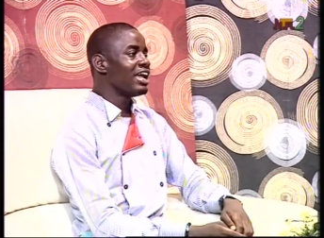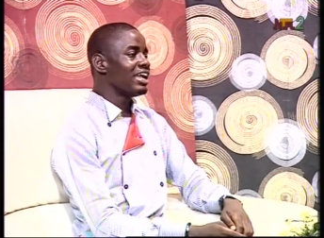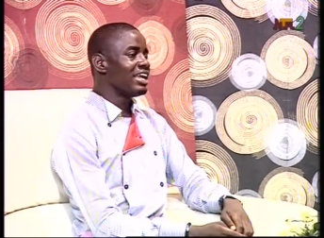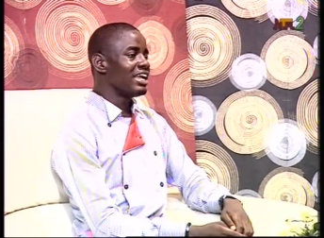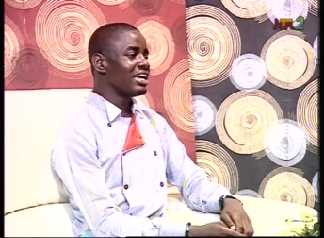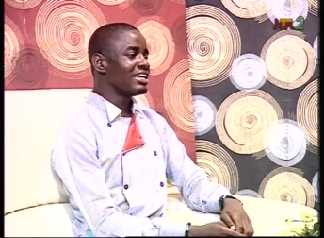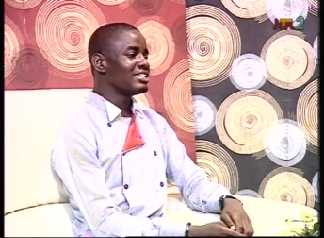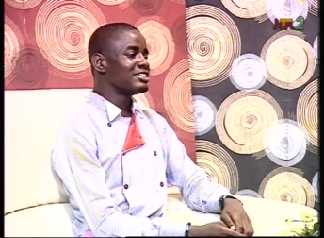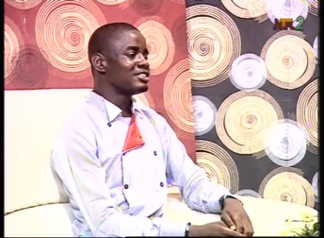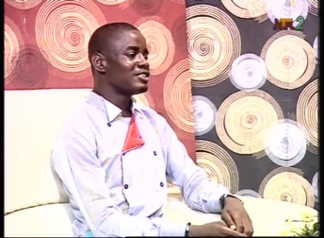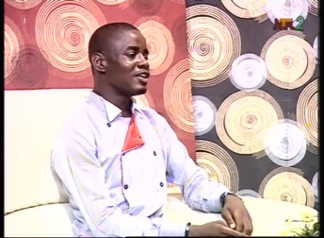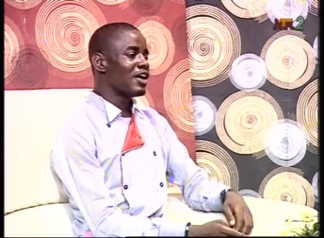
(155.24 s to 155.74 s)

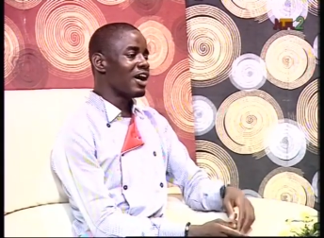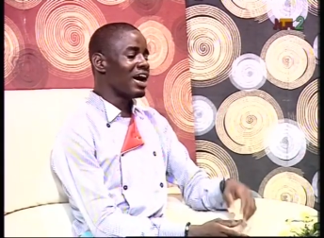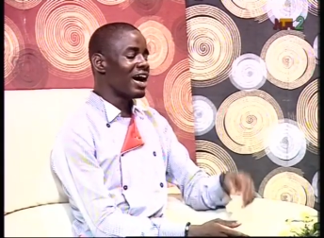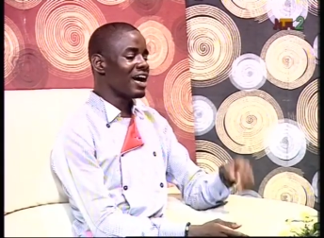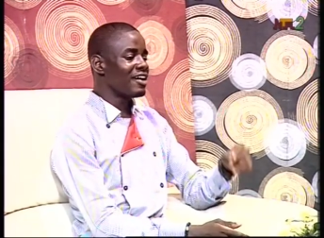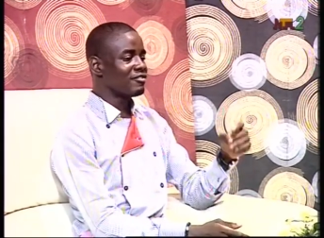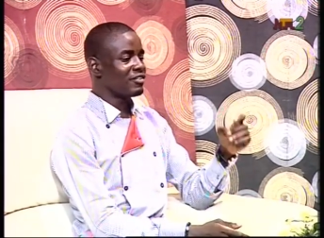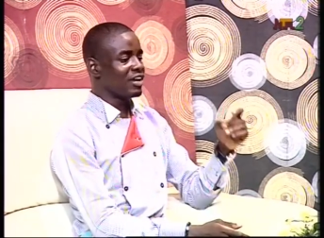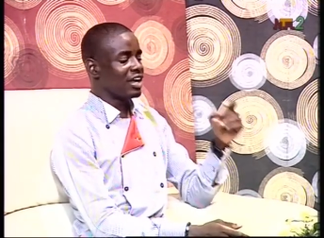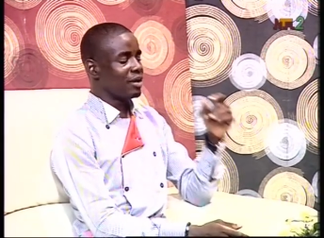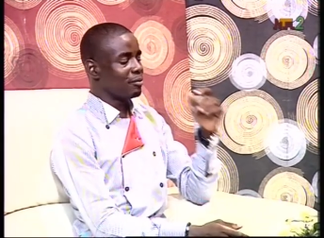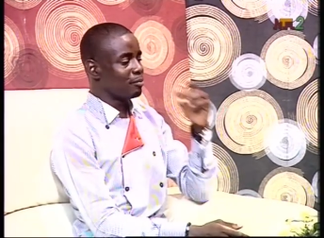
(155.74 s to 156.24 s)
Yes, yeah, so I
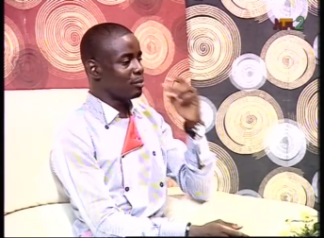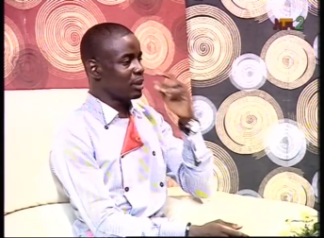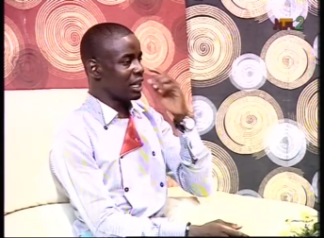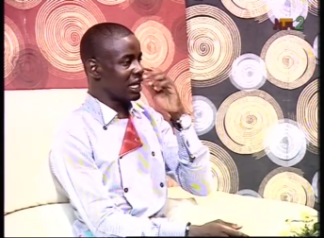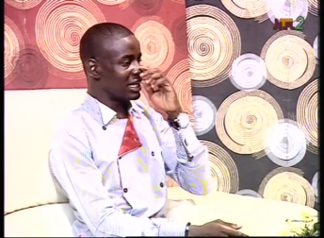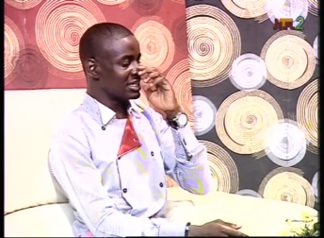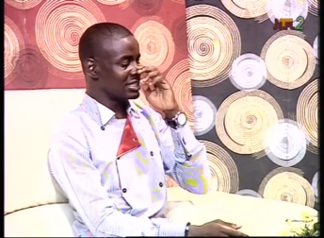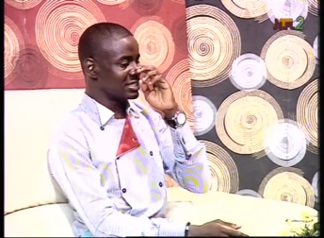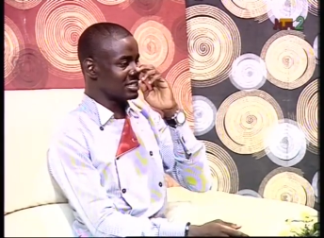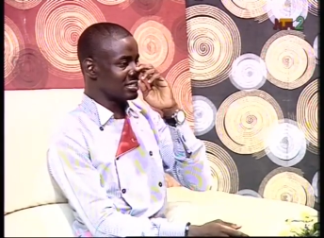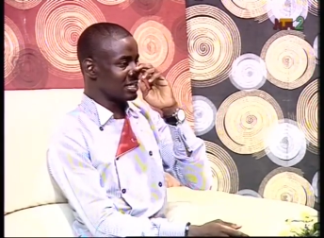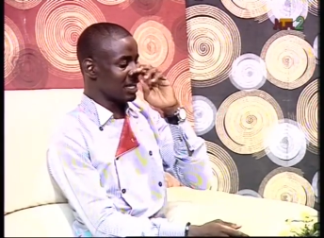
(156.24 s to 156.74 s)
have um,
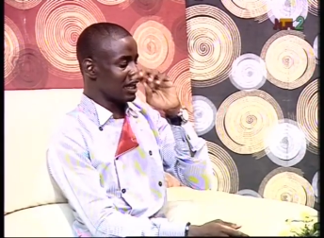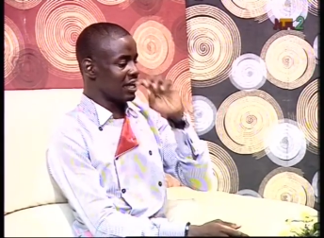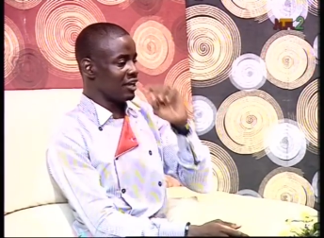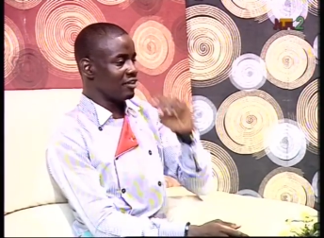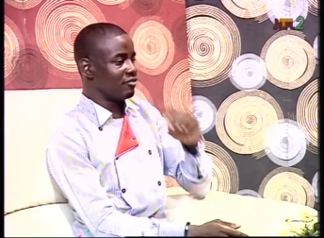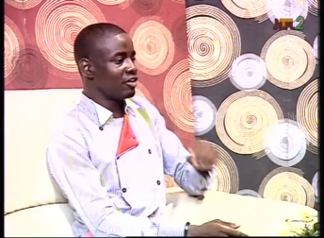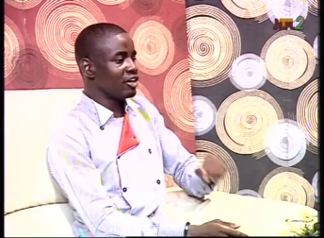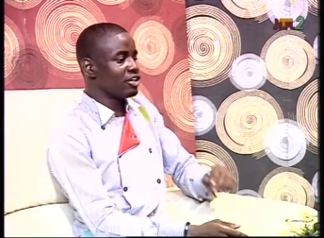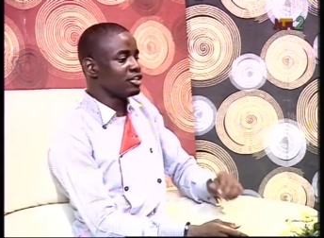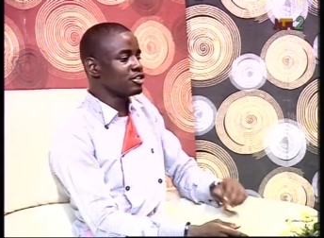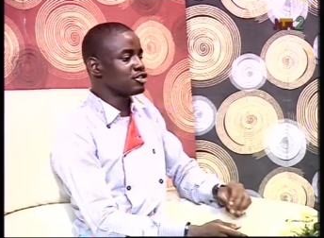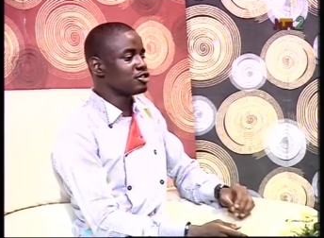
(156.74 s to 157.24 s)
plans uh,
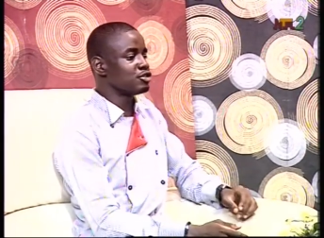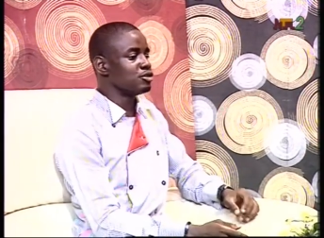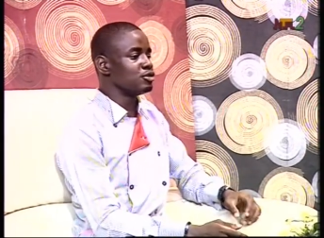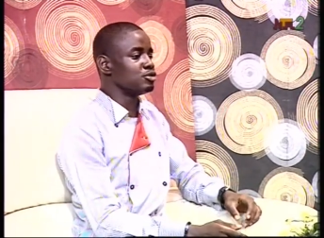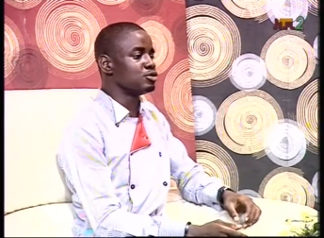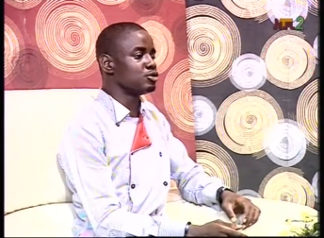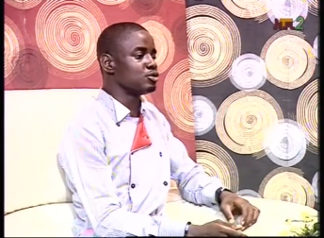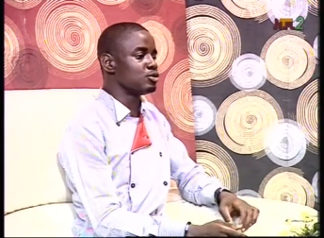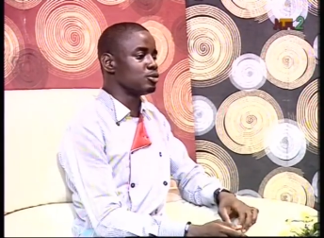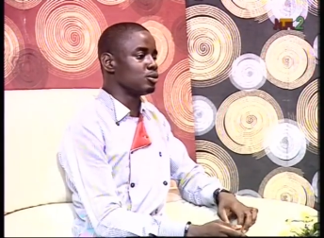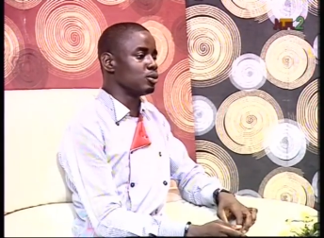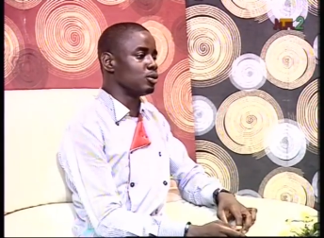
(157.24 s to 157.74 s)
very soon
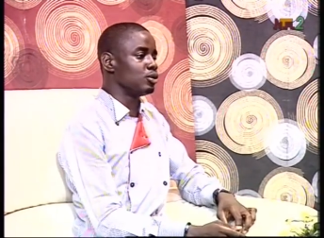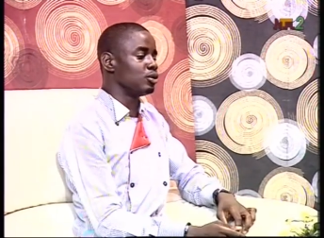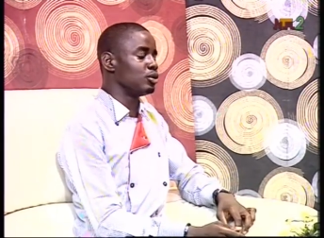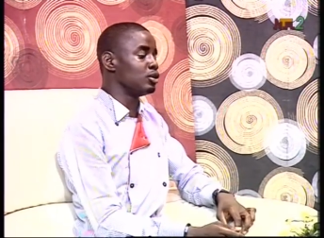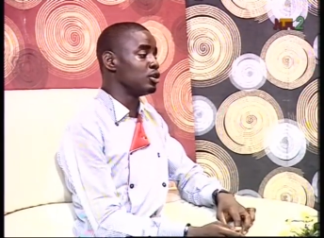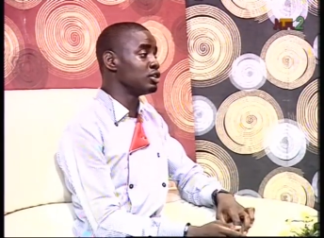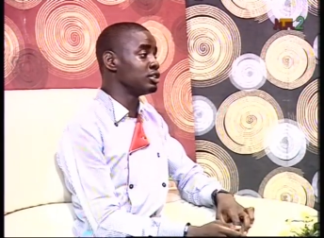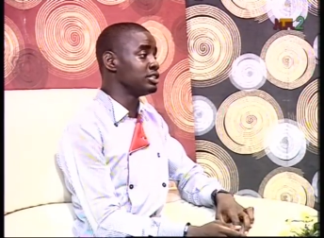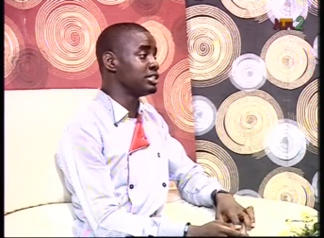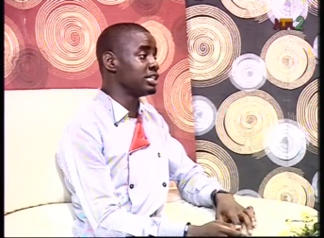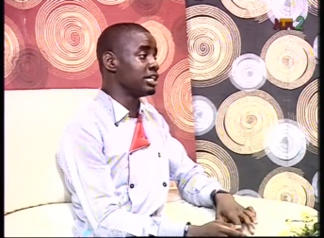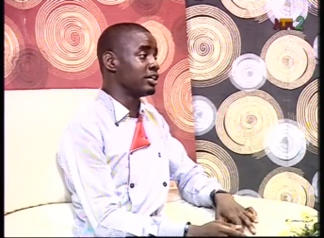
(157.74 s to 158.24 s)
to
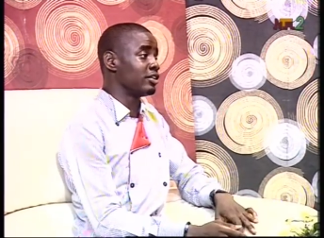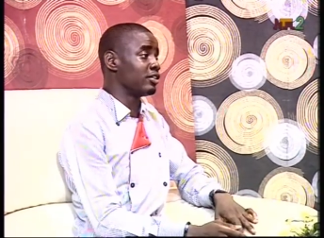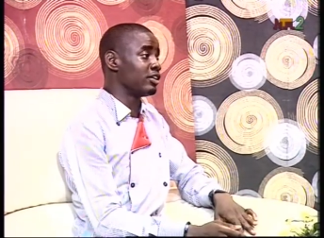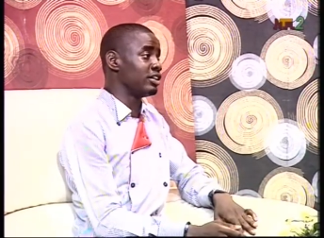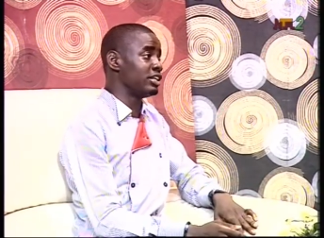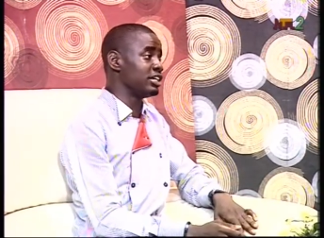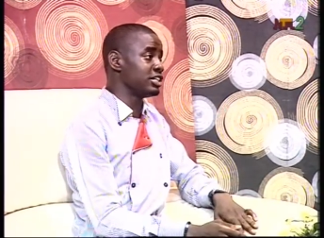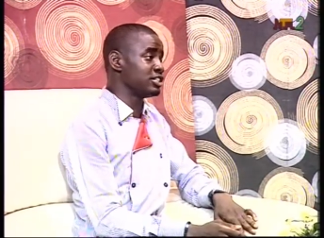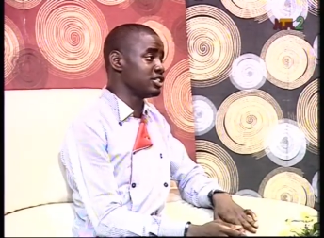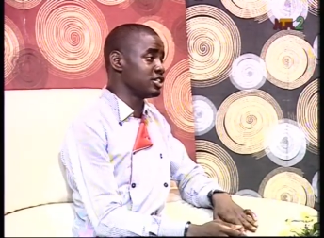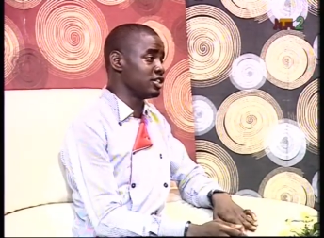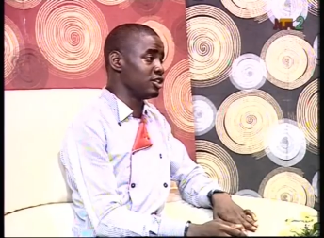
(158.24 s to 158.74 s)
launch a
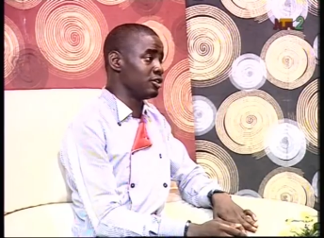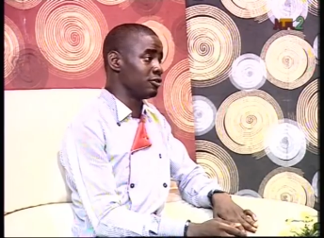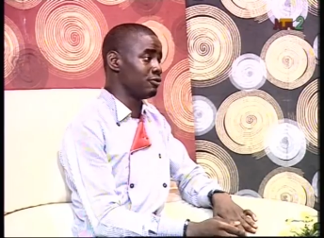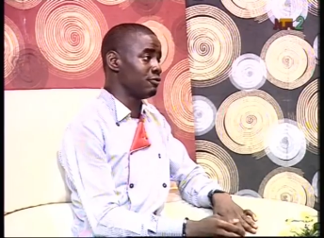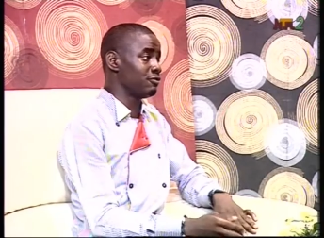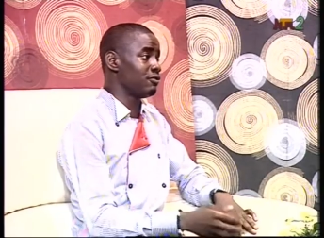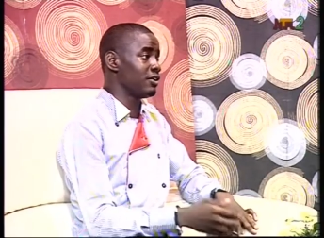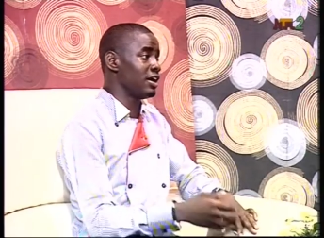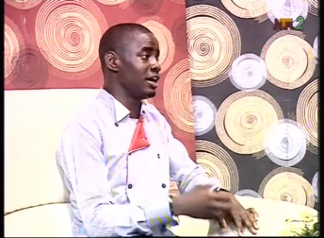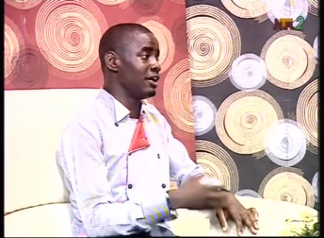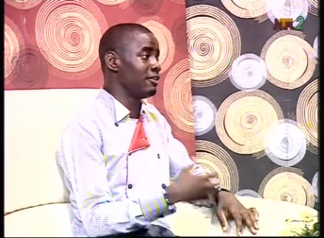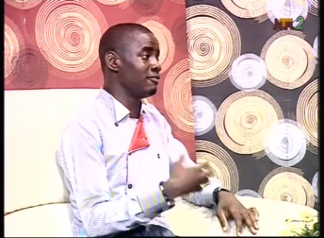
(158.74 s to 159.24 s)
collection of
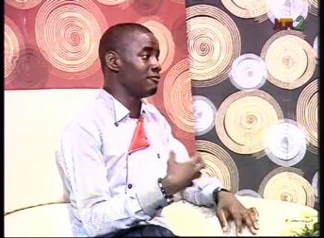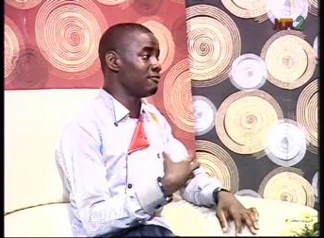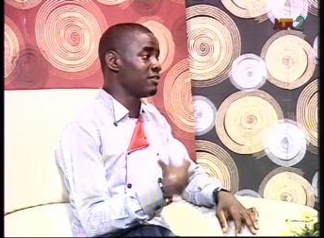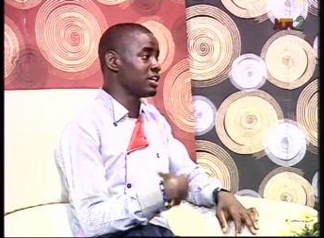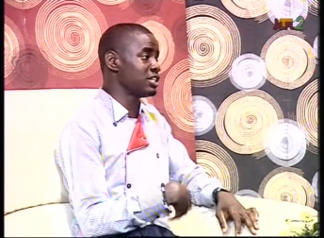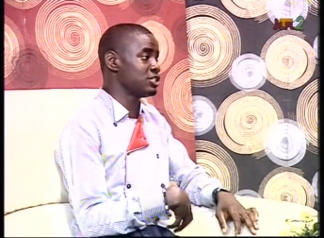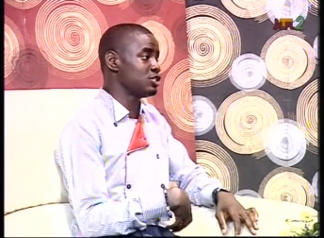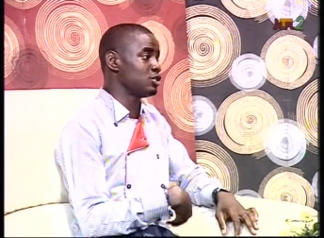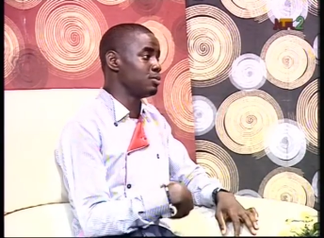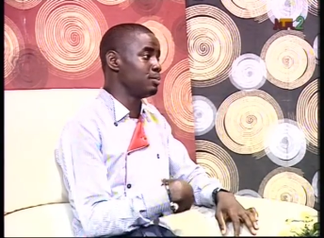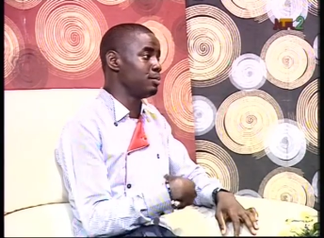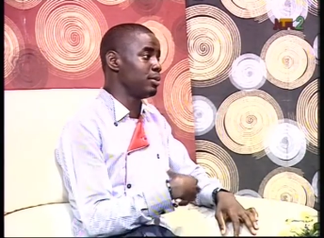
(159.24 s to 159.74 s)
uh,
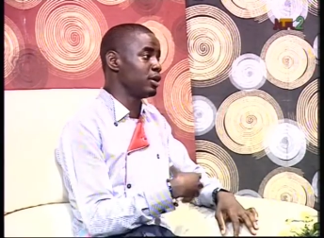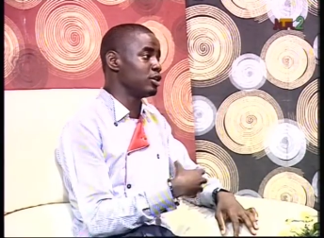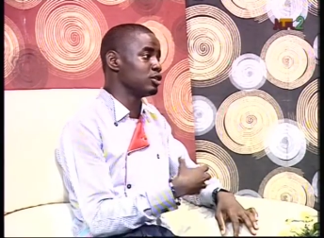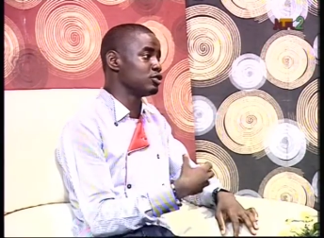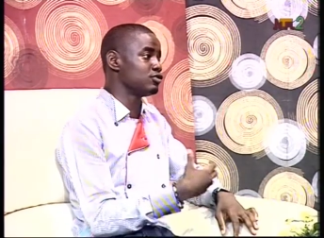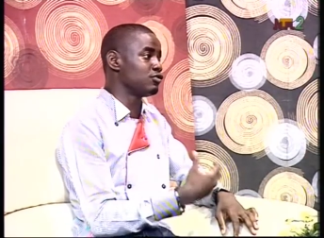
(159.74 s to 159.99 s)
fashion belts